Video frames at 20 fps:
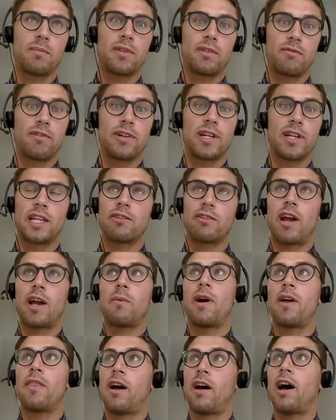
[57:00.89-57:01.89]
of the really great
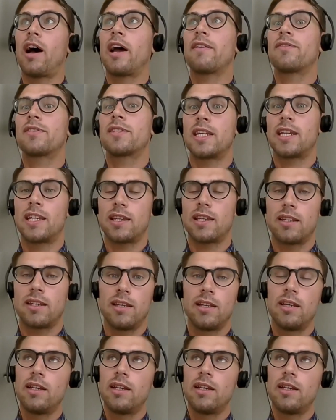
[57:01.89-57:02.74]
work that I've seen